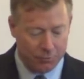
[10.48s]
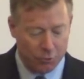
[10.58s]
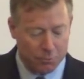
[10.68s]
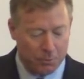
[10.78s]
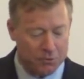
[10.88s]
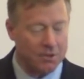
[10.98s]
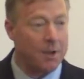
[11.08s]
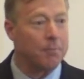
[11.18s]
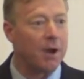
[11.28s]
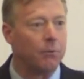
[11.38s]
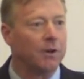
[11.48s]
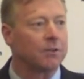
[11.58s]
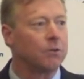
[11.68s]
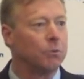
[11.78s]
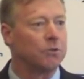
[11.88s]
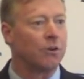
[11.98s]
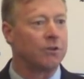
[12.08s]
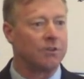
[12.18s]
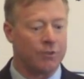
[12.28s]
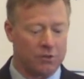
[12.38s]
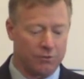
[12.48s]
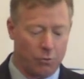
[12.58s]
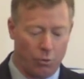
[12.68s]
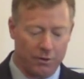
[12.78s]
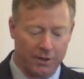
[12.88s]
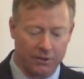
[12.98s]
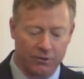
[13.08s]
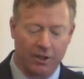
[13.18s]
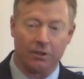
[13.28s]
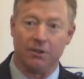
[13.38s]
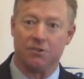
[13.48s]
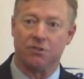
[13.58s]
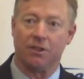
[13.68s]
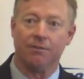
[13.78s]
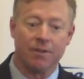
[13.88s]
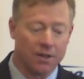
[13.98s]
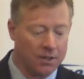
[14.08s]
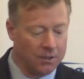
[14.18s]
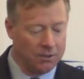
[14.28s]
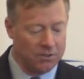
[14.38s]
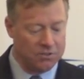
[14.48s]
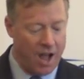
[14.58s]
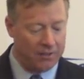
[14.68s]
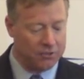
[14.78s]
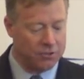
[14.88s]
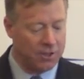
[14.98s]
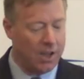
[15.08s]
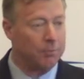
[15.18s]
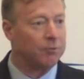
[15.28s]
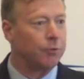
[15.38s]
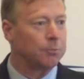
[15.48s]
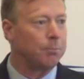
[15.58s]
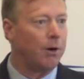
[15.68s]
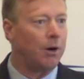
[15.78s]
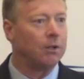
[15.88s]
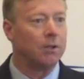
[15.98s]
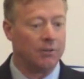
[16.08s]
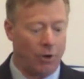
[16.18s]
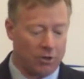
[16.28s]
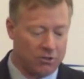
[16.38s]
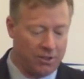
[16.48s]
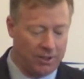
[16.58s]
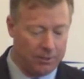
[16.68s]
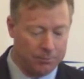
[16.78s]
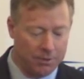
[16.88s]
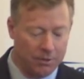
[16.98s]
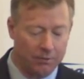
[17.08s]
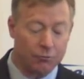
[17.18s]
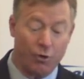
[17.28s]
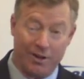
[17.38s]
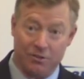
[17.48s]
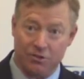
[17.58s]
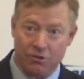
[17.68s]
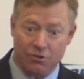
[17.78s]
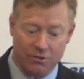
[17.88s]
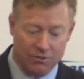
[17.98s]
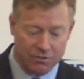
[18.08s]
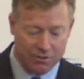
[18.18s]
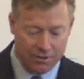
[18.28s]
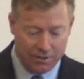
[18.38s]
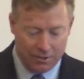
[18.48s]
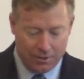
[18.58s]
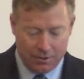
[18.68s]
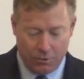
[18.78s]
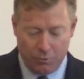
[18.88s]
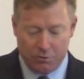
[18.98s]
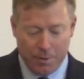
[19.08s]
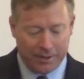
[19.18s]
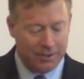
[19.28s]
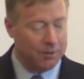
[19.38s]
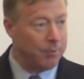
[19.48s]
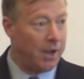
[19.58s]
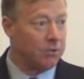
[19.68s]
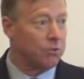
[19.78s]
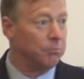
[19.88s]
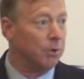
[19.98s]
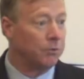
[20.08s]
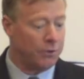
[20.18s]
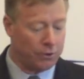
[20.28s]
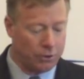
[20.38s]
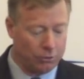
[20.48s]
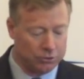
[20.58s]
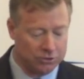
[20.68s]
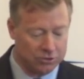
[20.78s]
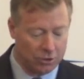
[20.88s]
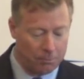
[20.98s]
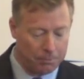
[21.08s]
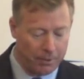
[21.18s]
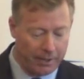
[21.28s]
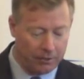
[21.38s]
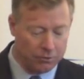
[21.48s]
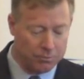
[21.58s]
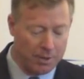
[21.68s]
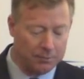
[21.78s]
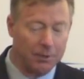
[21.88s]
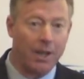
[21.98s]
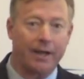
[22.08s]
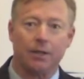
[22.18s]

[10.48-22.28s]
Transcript: the first person I met with was our defensive coordinator, Dale Lindsey. His knowledge of the game of football, of our team, of transitions, the respect he commands from both our coaches and our players made him the